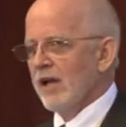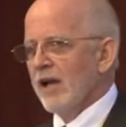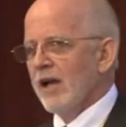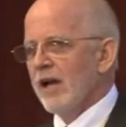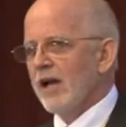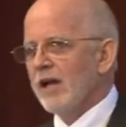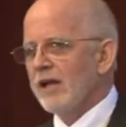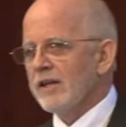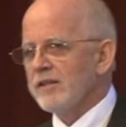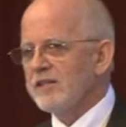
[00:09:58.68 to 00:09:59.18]

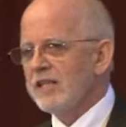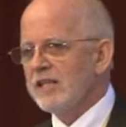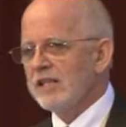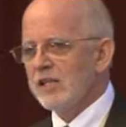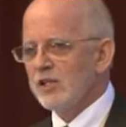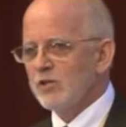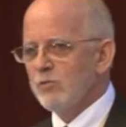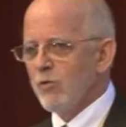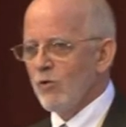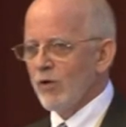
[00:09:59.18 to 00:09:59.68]
a
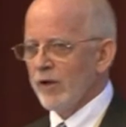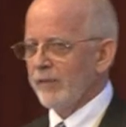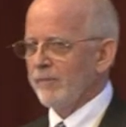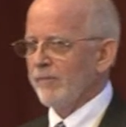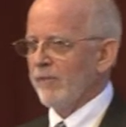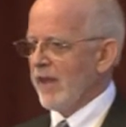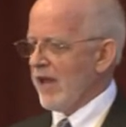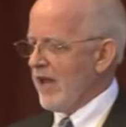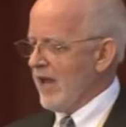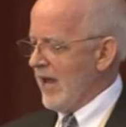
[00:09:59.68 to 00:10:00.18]
teenage boy,
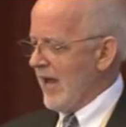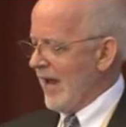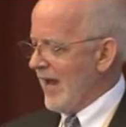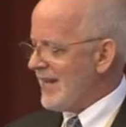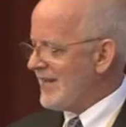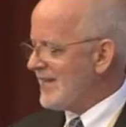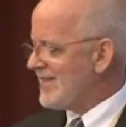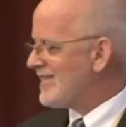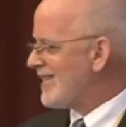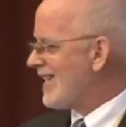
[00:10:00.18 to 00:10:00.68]

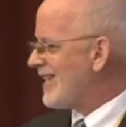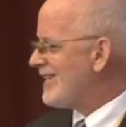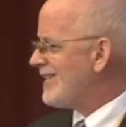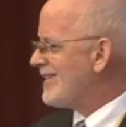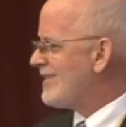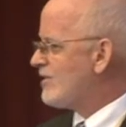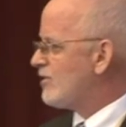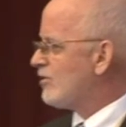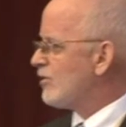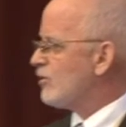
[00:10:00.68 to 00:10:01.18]
I
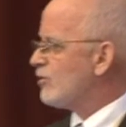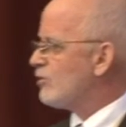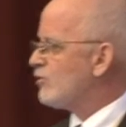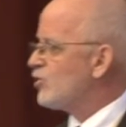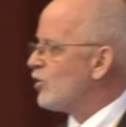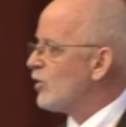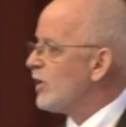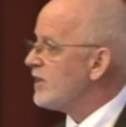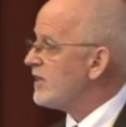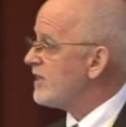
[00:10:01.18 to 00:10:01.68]
decided to
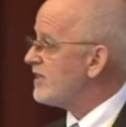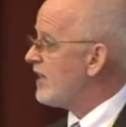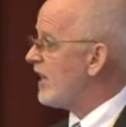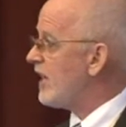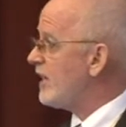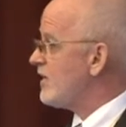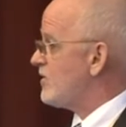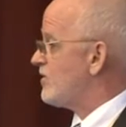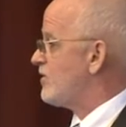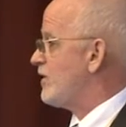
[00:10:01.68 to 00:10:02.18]
join the
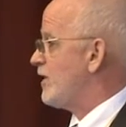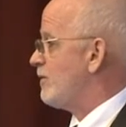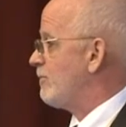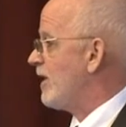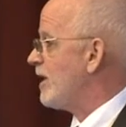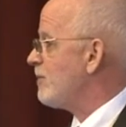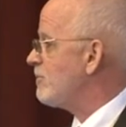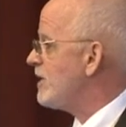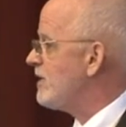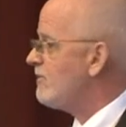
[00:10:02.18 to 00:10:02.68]
tennis team.
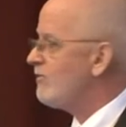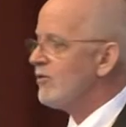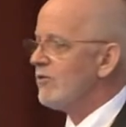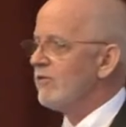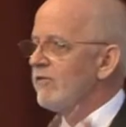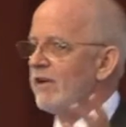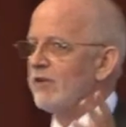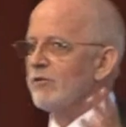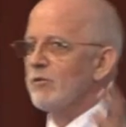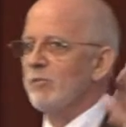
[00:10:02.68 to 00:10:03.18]
How many of you
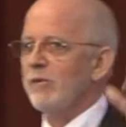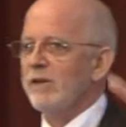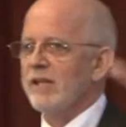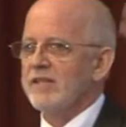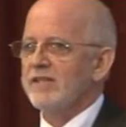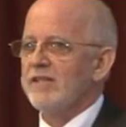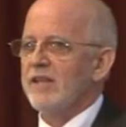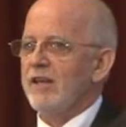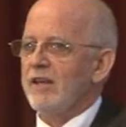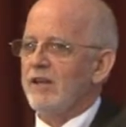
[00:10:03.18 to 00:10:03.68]
have ever
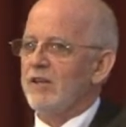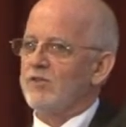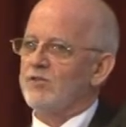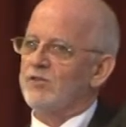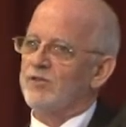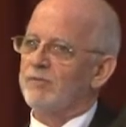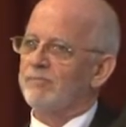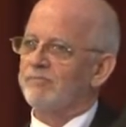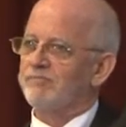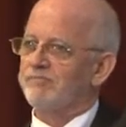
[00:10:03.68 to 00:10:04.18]
played tennis?